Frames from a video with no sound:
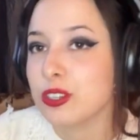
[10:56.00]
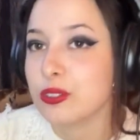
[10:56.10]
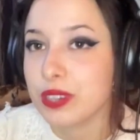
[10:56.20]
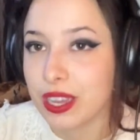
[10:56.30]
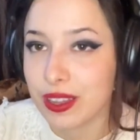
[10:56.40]

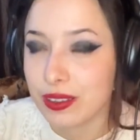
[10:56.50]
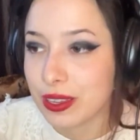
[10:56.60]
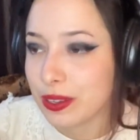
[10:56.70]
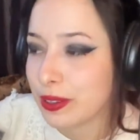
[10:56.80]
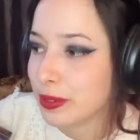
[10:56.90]
So yeah,
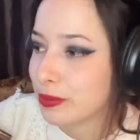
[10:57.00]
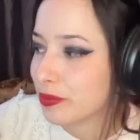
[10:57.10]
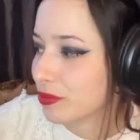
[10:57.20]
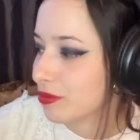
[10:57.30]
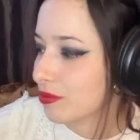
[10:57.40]

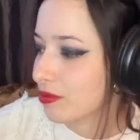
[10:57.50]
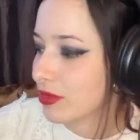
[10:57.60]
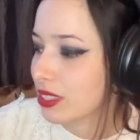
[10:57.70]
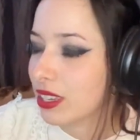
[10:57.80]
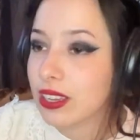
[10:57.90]

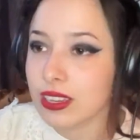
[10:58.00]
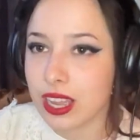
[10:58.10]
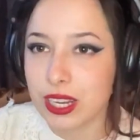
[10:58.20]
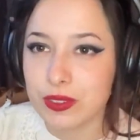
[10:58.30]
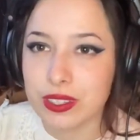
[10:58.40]

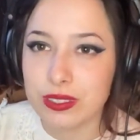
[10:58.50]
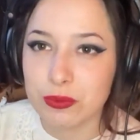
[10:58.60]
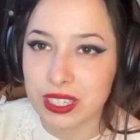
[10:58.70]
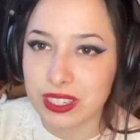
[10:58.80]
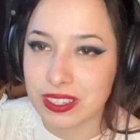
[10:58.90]
kind of gives
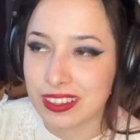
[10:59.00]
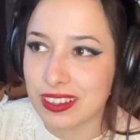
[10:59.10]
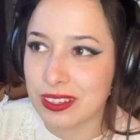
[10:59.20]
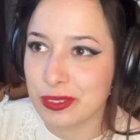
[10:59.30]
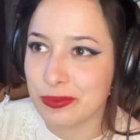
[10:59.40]
me
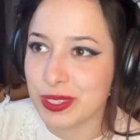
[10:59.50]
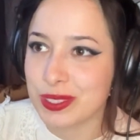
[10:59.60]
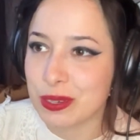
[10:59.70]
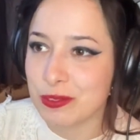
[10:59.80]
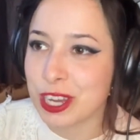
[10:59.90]
the
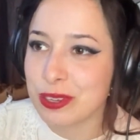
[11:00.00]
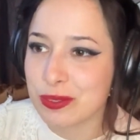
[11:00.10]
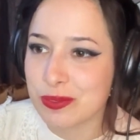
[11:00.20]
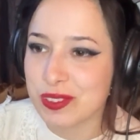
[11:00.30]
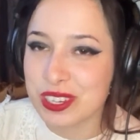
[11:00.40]
same
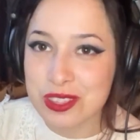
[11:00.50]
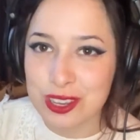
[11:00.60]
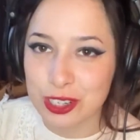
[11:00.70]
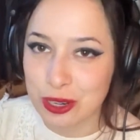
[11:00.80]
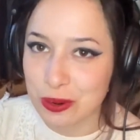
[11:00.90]
vibes of like
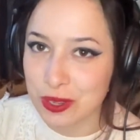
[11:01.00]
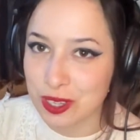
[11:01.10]
the show